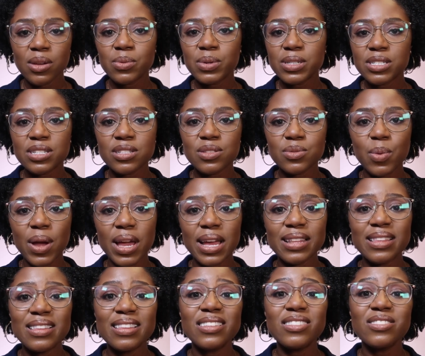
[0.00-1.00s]
which is
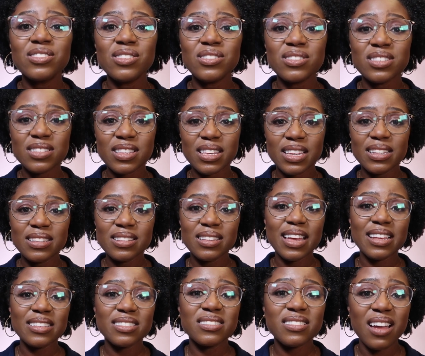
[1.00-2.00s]
when your skin
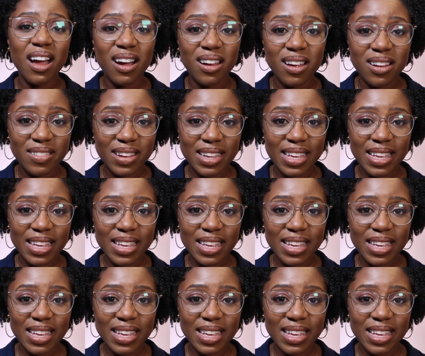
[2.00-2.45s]
gets darker